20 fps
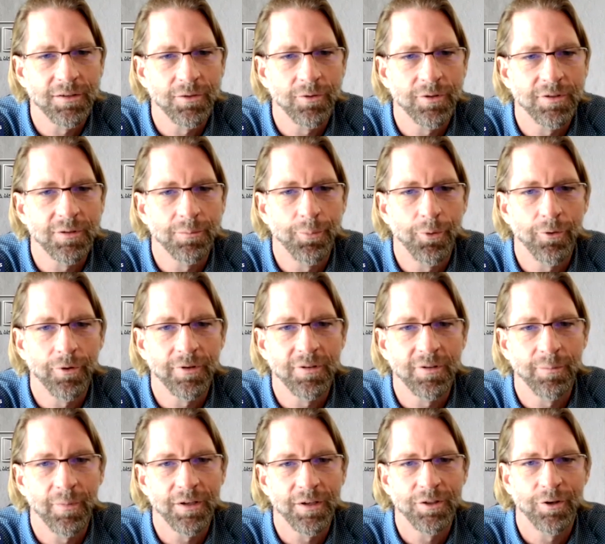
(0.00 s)
So it's important
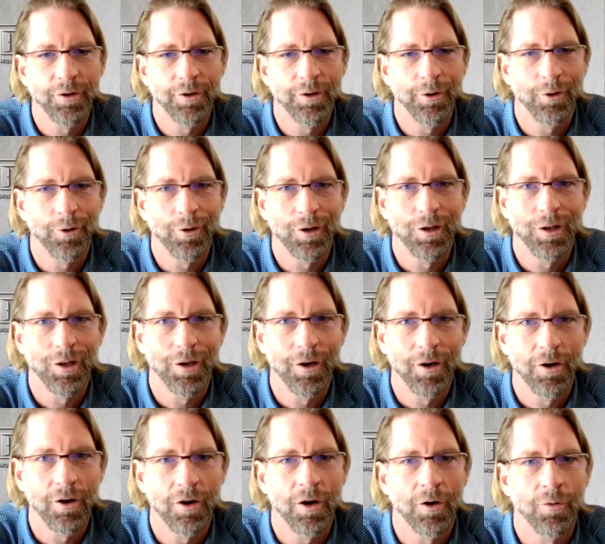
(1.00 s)
to make sure you're
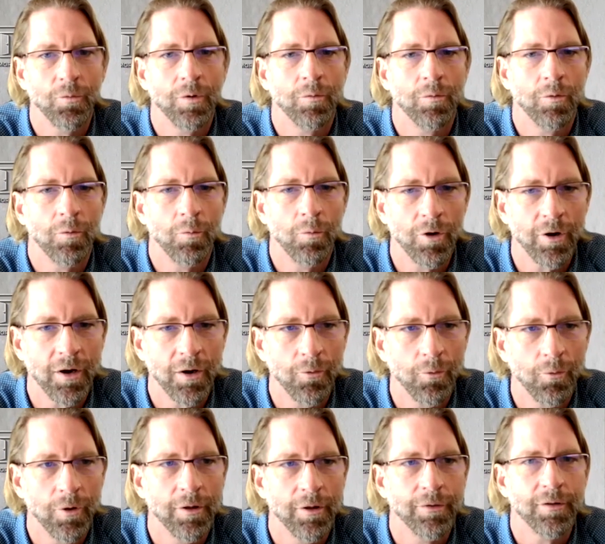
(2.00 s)
clear on what we're working
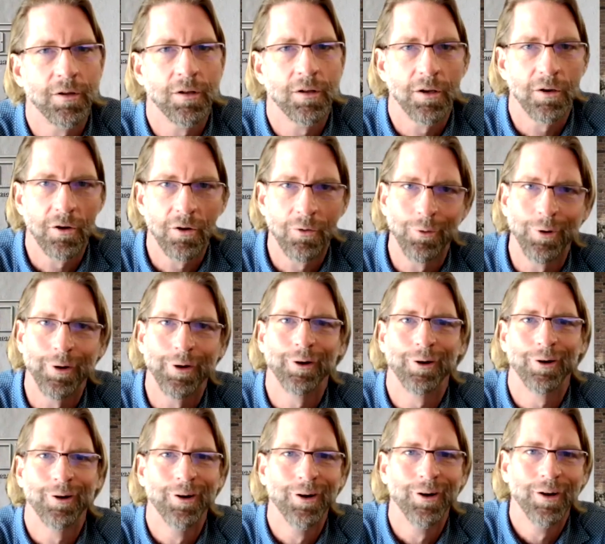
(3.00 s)
with, clear on what
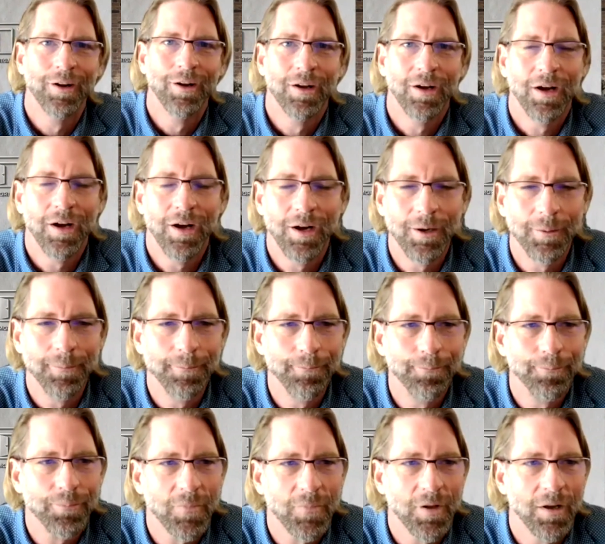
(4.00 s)
you're
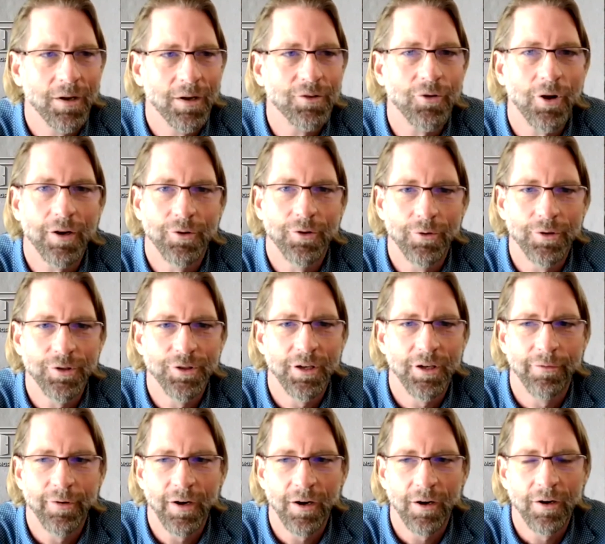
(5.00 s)
trying to
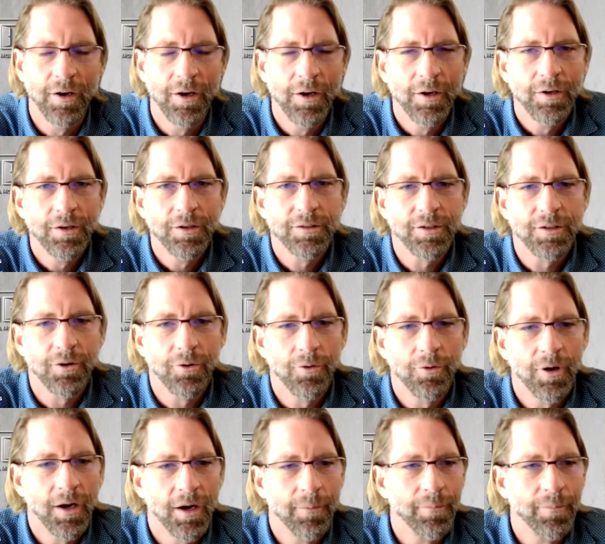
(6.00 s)
achieve here.
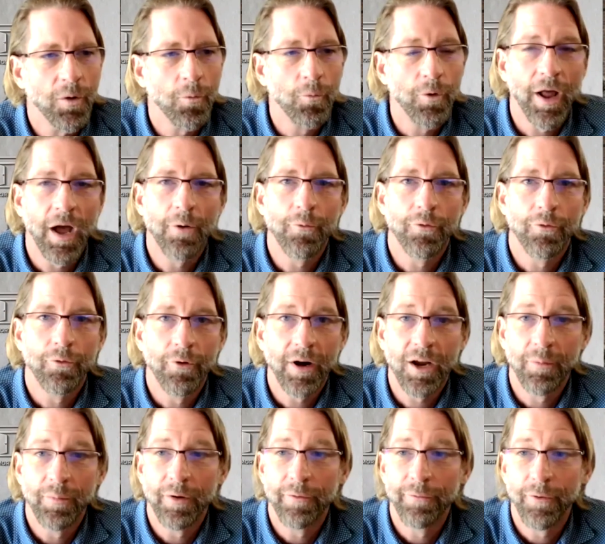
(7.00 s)
So what I would
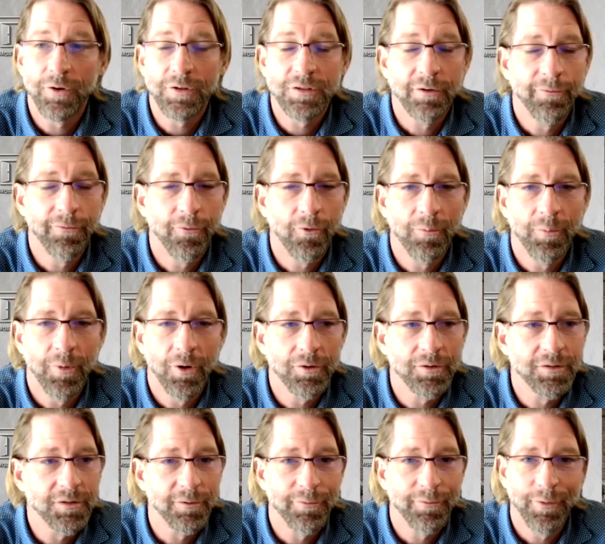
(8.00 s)
recommend first and
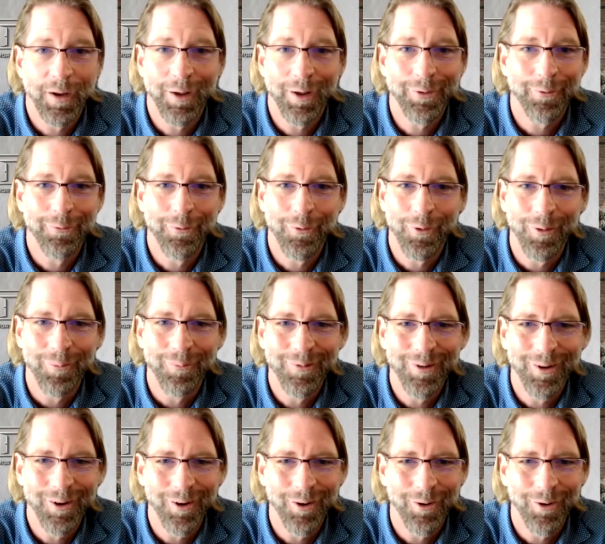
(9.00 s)
foremost is fill out the form.
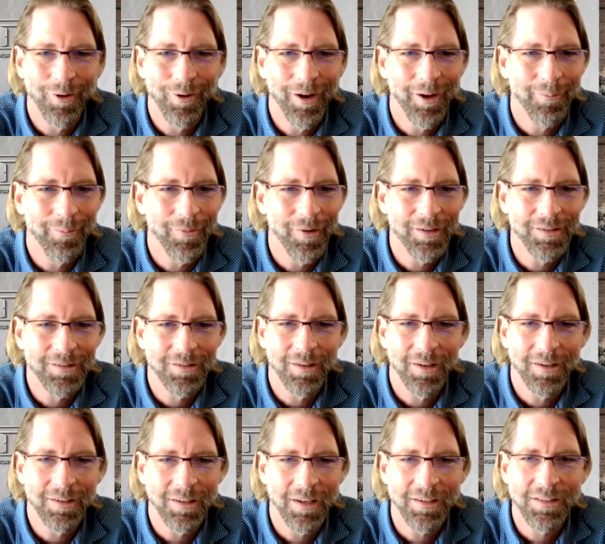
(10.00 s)

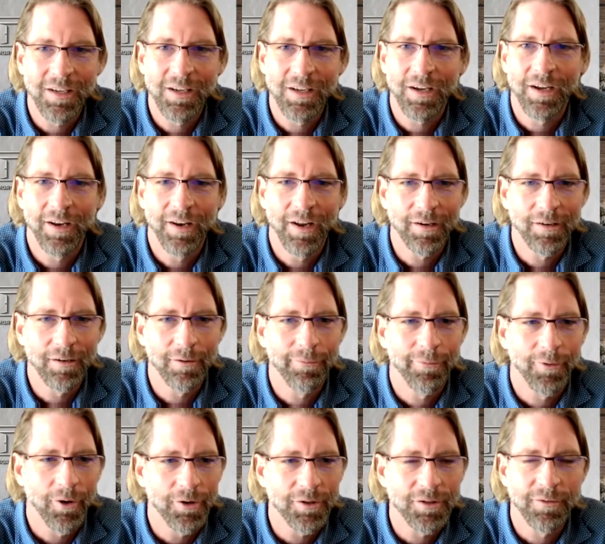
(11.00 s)
Let's get connected
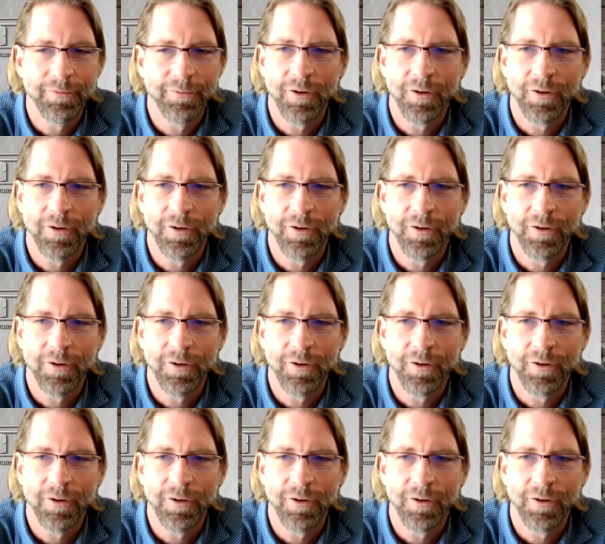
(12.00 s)
first.